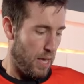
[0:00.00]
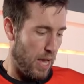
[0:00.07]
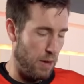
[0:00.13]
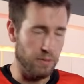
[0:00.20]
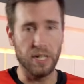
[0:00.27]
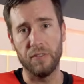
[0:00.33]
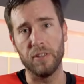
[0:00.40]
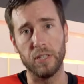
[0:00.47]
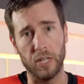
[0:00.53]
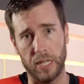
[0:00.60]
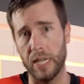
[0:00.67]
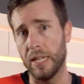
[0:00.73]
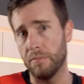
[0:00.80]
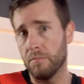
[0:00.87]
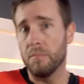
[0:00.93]
I would definitely look
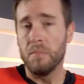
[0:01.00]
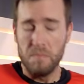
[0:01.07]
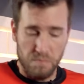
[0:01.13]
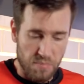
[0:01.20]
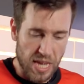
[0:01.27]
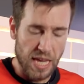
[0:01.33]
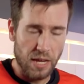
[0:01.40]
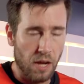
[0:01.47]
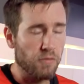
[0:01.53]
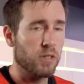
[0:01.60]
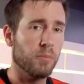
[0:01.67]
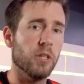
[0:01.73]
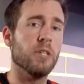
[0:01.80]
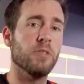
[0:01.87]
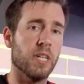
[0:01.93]
at being
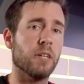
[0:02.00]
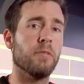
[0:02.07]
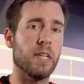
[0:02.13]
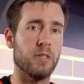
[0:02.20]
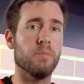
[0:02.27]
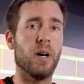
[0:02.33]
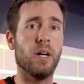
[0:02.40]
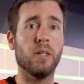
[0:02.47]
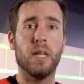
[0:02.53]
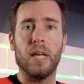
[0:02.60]
comfortable using a resin ball.